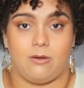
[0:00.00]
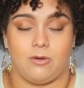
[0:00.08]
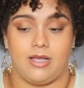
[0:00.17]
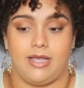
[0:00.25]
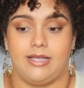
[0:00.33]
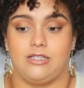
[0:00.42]

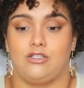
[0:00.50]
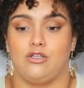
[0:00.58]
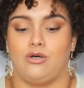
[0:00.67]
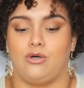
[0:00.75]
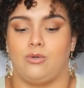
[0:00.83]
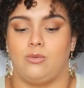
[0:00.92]
Okay,
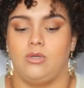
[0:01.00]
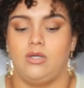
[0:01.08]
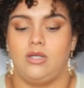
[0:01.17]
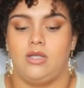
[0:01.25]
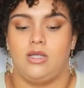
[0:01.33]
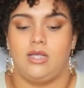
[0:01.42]
so
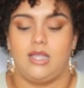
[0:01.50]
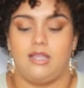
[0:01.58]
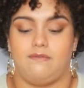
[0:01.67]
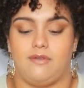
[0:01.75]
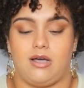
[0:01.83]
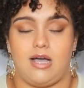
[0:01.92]

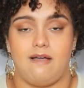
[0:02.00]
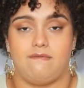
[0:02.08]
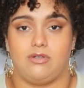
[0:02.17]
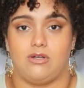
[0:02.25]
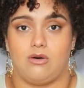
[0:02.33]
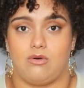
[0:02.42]
if y'all have
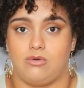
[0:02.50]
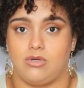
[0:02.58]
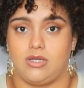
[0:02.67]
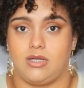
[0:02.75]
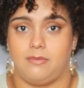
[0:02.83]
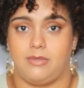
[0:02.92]
no
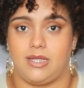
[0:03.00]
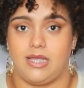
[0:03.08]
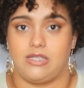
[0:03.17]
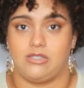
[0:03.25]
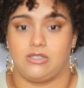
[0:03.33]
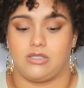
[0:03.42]
good
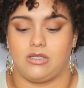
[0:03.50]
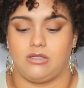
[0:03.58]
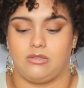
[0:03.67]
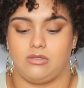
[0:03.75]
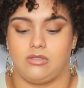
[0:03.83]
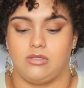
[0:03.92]
communication
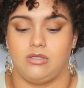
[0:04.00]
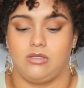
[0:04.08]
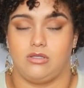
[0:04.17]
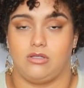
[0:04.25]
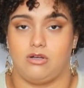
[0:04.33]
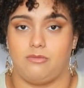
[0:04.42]
skills,
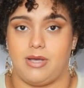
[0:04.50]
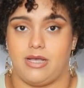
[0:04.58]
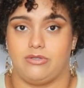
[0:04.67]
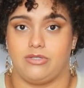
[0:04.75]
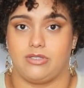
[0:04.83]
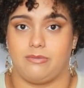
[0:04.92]
no
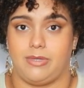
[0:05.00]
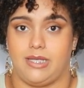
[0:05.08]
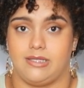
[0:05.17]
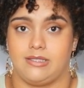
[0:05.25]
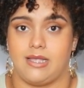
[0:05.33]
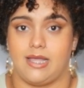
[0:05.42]
boundaries are being
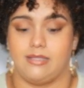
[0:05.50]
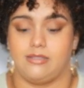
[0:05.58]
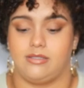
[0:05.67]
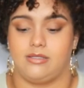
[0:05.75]
set.